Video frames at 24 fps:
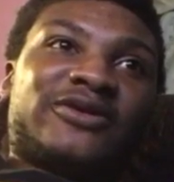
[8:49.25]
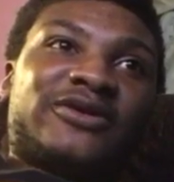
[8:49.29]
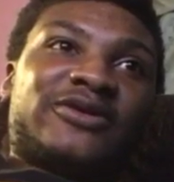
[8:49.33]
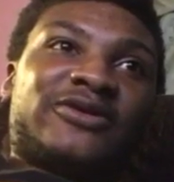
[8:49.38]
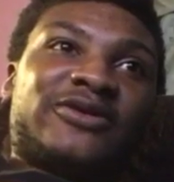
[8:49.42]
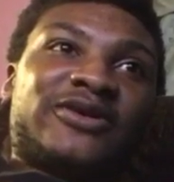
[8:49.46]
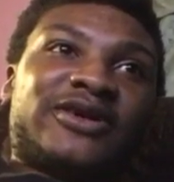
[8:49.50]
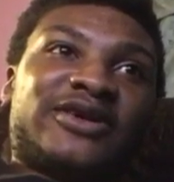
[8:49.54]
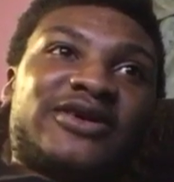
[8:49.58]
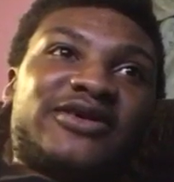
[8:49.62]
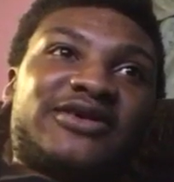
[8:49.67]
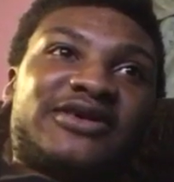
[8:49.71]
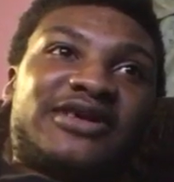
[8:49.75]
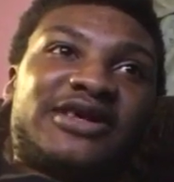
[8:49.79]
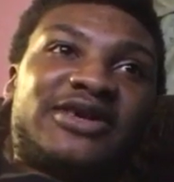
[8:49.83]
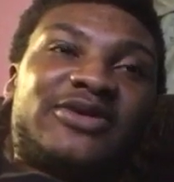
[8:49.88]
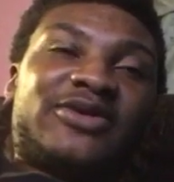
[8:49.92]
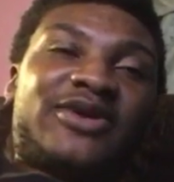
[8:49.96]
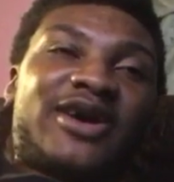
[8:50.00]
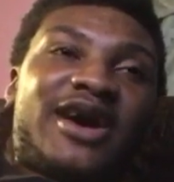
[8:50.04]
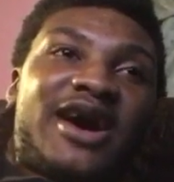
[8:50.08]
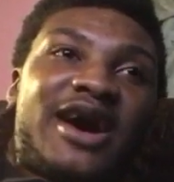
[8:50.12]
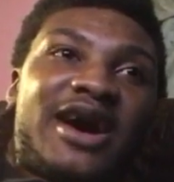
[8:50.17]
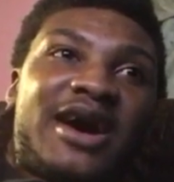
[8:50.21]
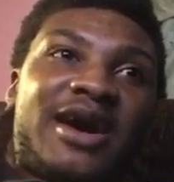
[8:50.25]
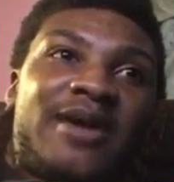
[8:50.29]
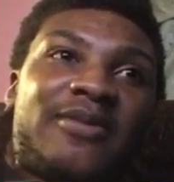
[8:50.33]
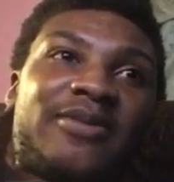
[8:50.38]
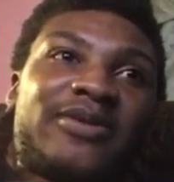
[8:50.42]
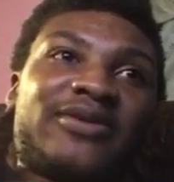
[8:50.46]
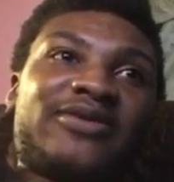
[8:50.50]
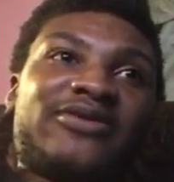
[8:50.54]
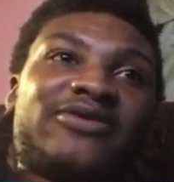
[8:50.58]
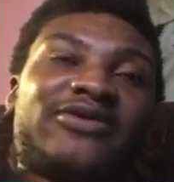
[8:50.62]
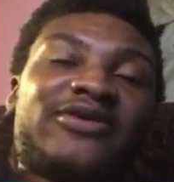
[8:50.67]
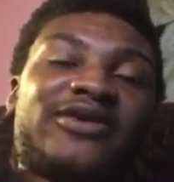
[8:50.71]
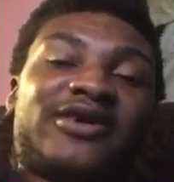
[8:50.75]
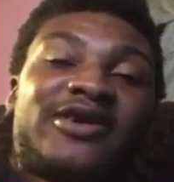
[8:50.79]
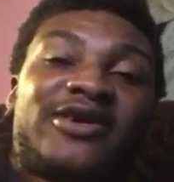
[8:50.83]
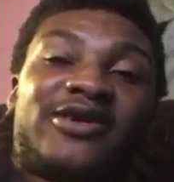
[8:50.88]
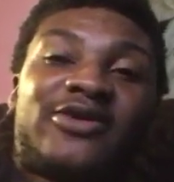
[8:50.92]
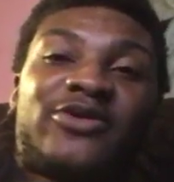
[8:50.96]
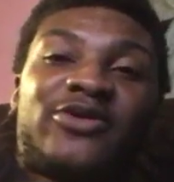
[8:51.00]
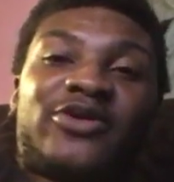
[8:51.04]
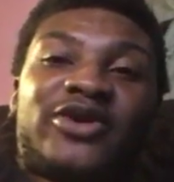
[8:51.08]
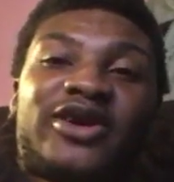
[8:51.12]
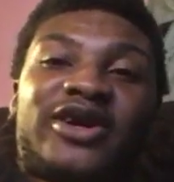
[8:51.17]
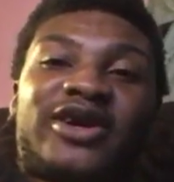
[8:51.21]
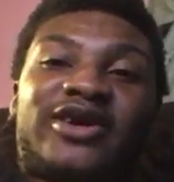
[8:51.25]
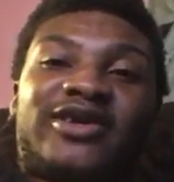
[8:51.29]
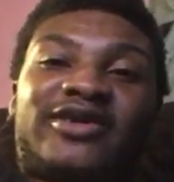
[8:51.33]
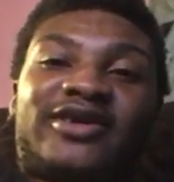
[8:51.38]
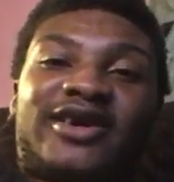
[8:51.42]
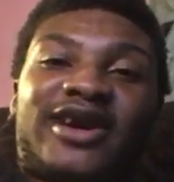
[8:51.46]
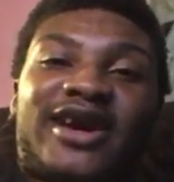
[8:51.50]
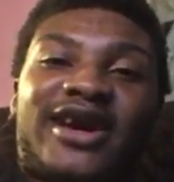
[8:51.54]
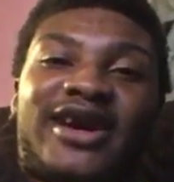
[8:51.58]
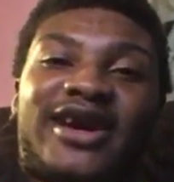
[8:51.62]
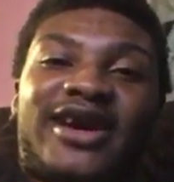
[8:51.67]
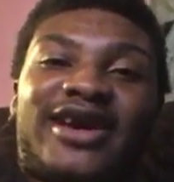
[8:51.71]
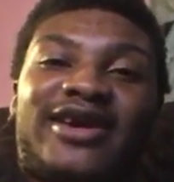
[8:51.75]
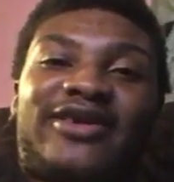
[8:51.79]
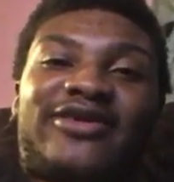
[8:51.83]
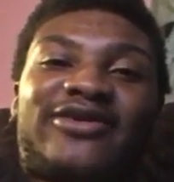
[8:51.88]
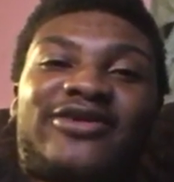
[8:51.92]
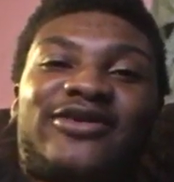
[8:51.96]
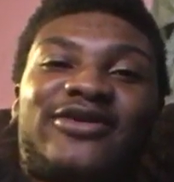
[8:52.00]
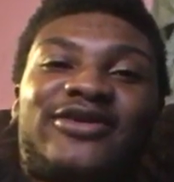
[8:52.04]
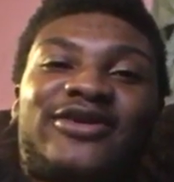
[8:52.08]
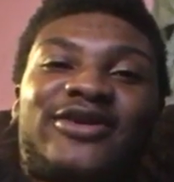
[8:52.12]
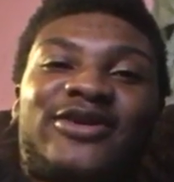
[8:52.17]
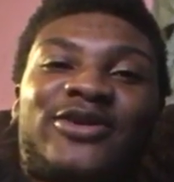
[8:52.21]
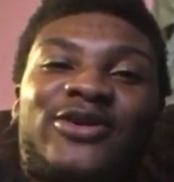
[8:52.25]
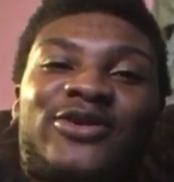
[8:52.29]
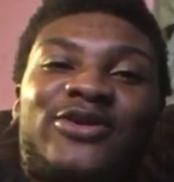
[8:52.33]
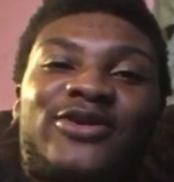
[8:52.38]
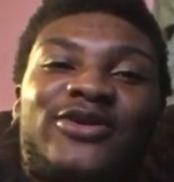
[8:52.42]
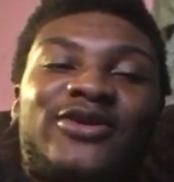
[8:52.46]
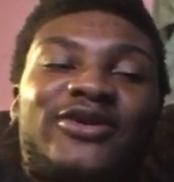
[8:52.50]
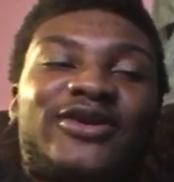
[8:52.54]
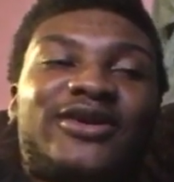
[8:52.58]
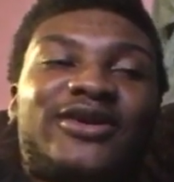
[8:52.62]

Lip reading: we'll see what happens though, what it takes, you know.